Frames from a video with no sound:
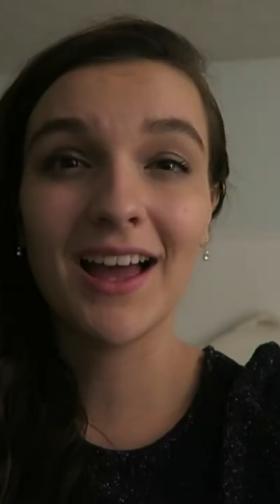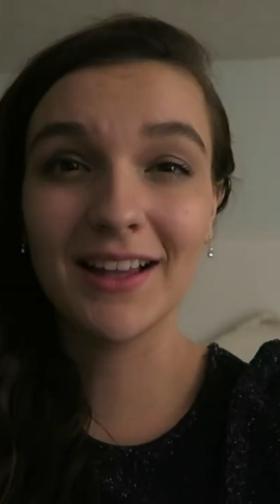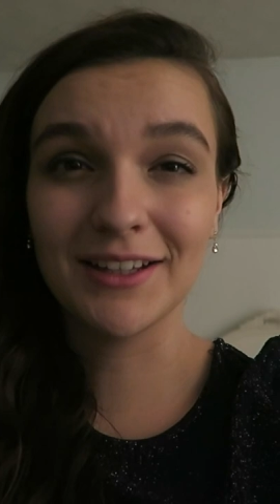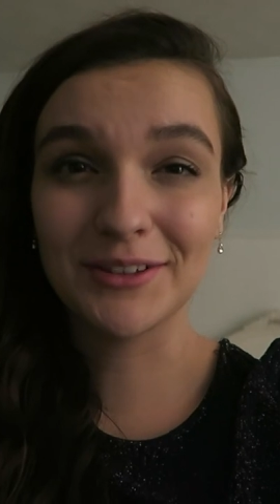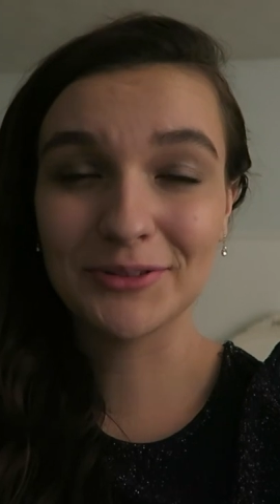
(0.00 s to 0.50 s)

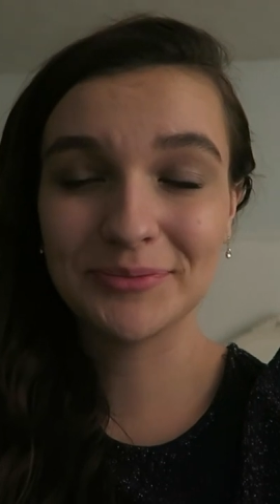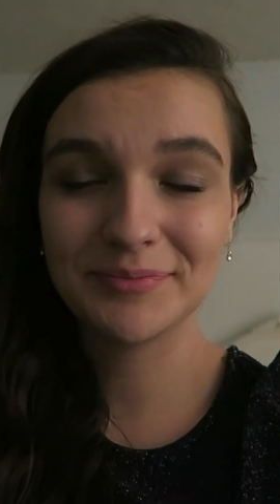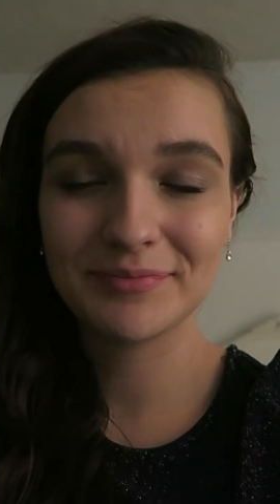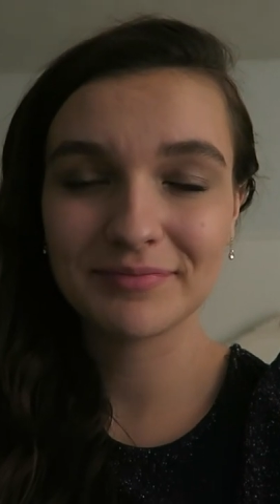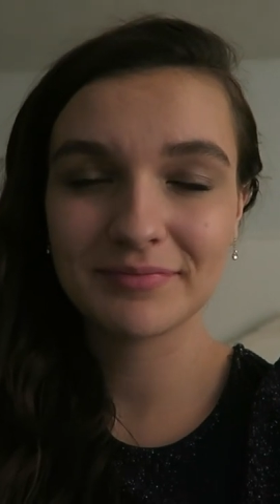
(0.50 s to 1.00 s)
Hello.
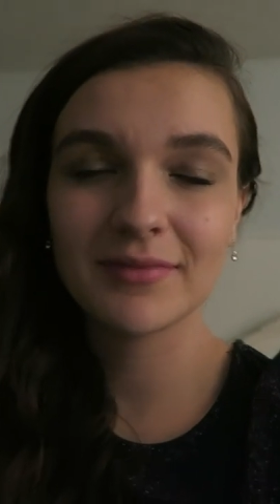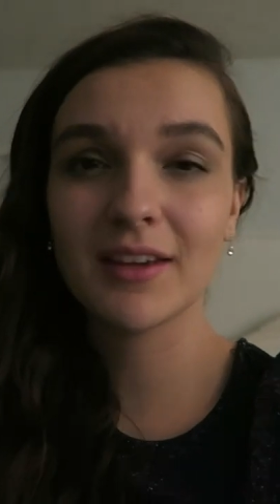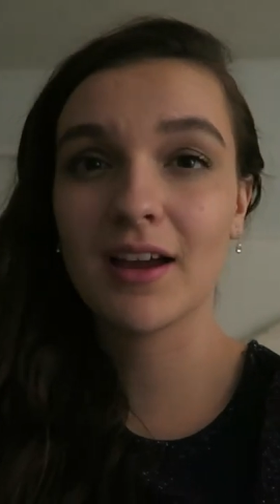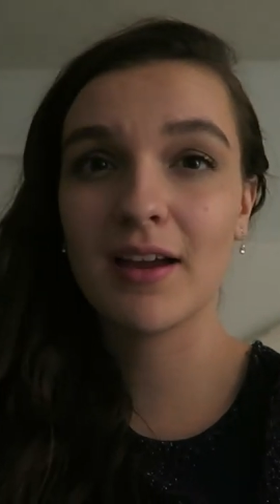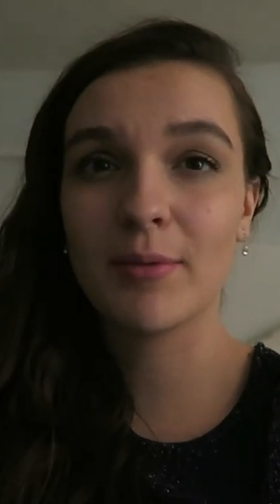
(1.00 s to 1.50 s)

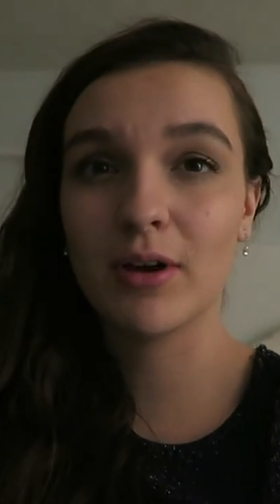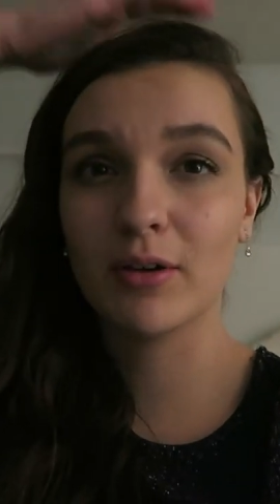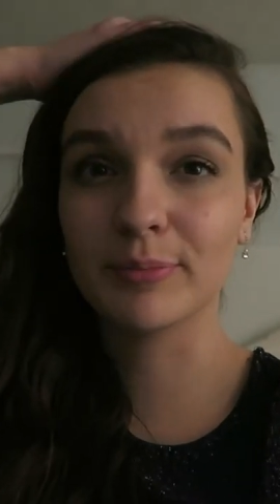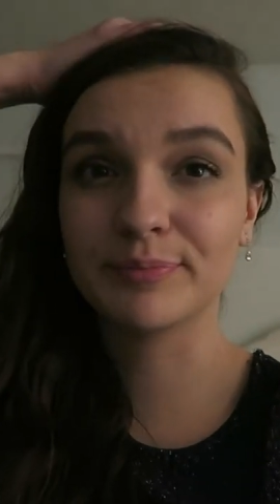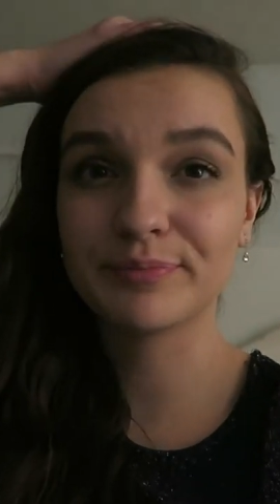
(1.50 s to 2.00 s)
I'm
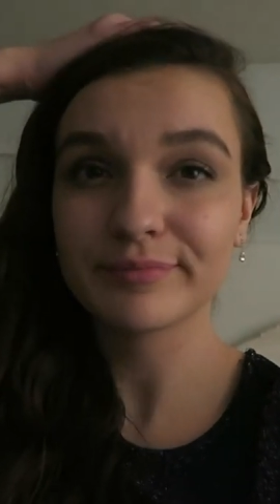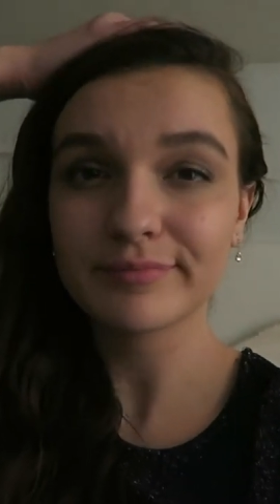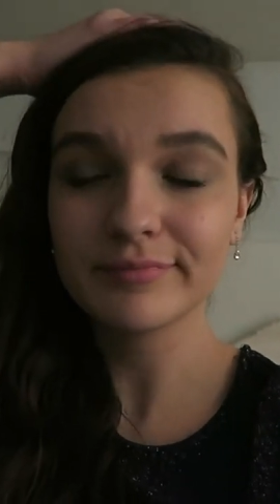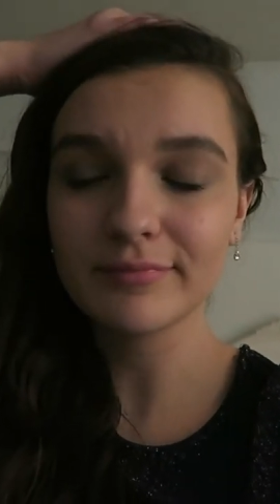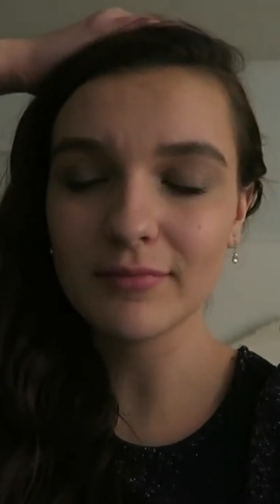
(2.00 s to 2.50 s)
home.
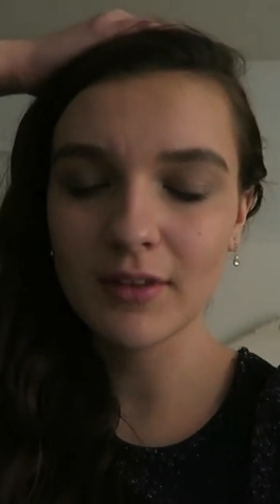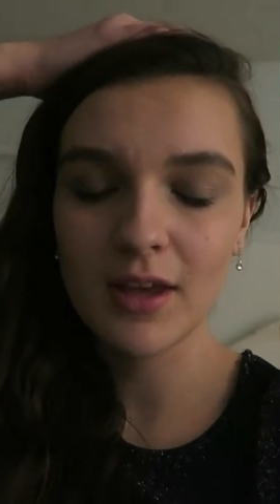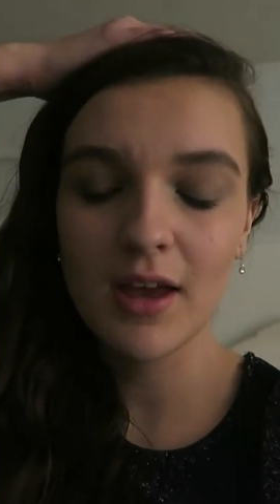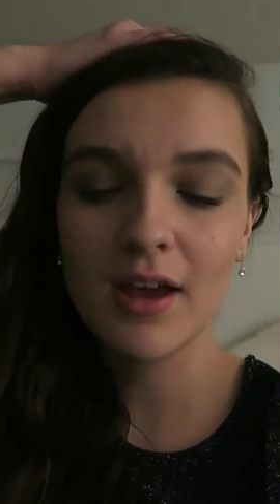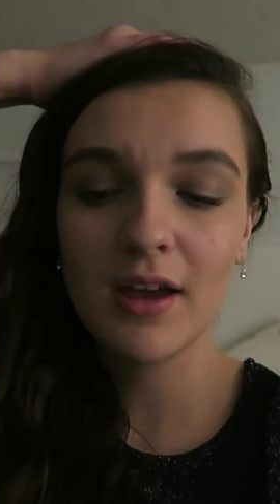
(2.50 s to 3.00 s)

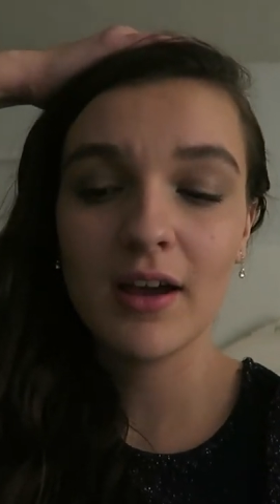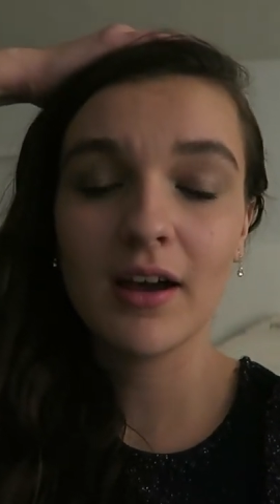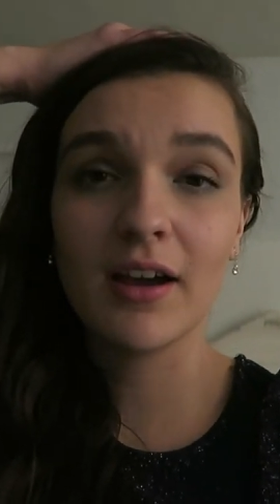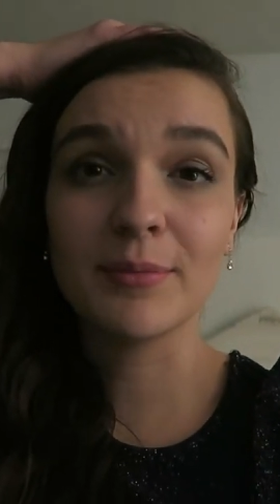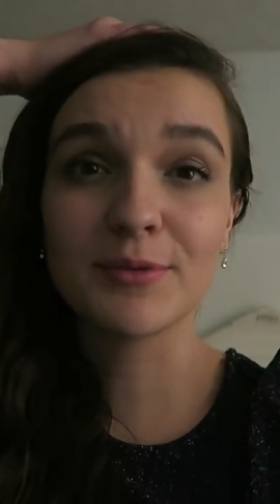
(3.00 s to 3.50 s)

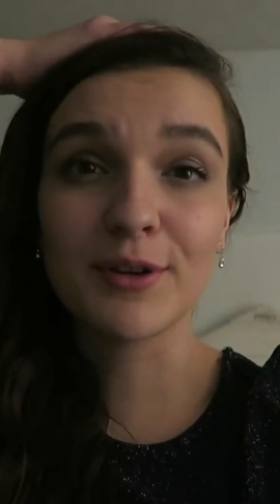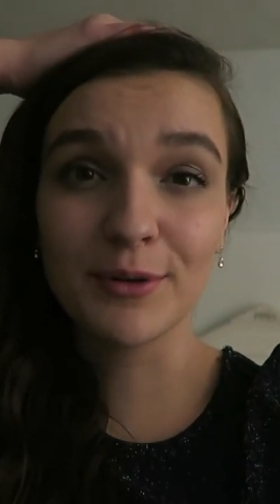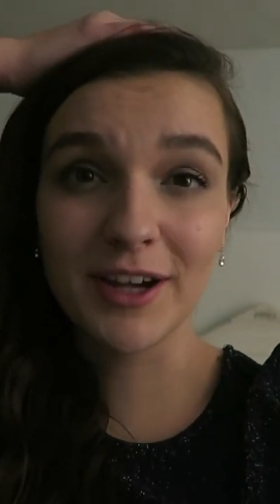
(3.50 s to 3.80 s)
I'm so